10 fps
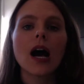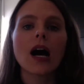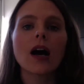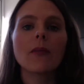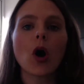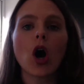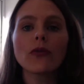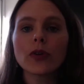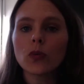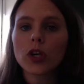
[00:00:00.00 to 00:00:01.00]

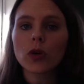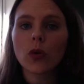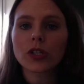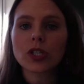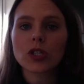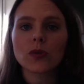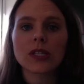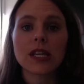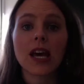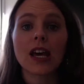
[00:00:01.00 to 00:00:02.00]
often what you'll want to do
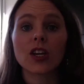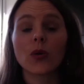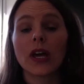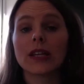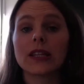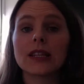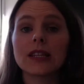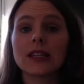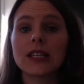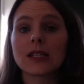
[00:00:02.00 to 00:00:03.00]
is say, we had
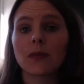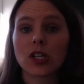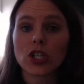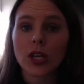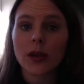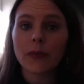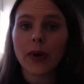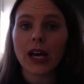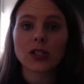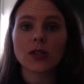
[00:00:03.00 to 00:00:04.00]
this much
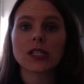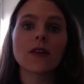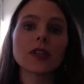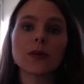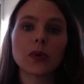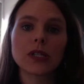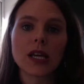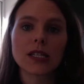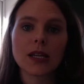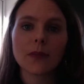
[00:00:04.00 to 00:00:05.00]
impact, so
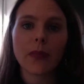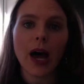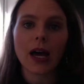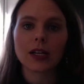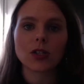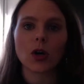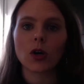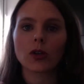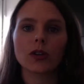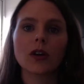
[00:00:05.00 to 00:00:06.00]
70% impact
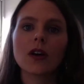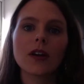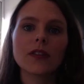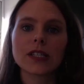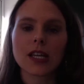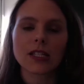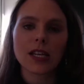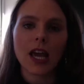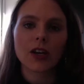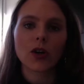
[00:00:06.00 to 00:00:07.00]
on this
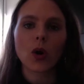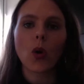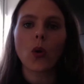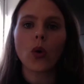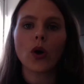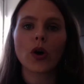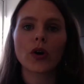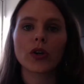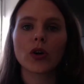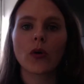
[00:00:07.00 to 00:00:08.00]
indicator,
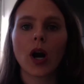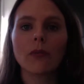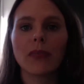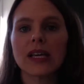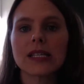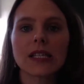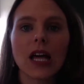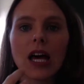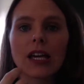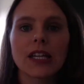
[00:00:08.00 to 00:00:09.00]
or, our
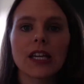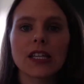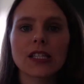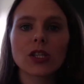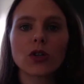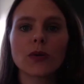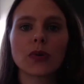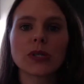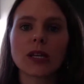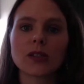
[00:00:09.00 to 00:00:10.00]
baseline is
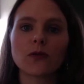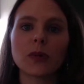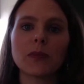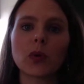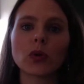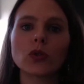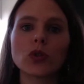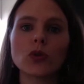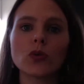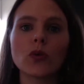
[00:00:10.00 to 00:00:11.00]
30% of people
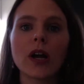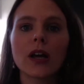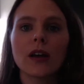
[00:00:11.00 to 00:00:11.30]
do